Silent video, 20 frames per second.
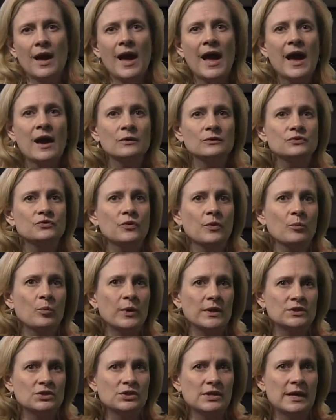a house from
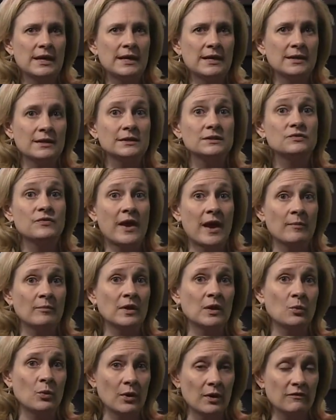which he and his
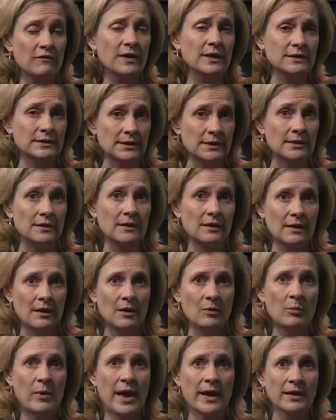family were evicted
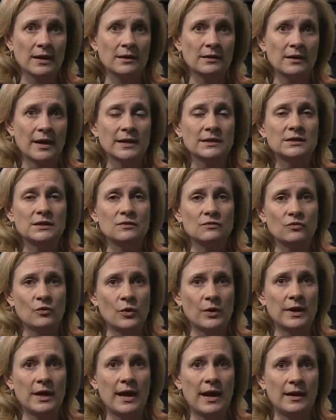back in
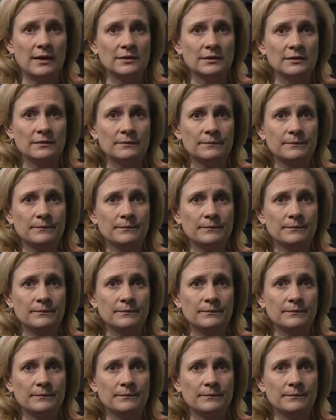1948.